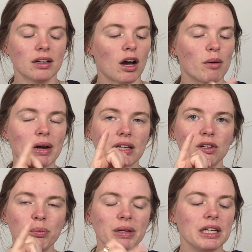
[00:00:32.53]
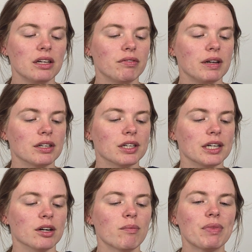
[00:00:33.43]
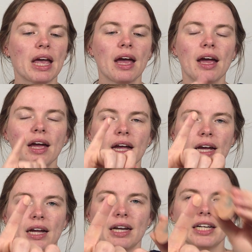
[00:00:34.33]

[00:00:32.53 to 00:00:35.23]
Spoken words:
my little pinky finger here, and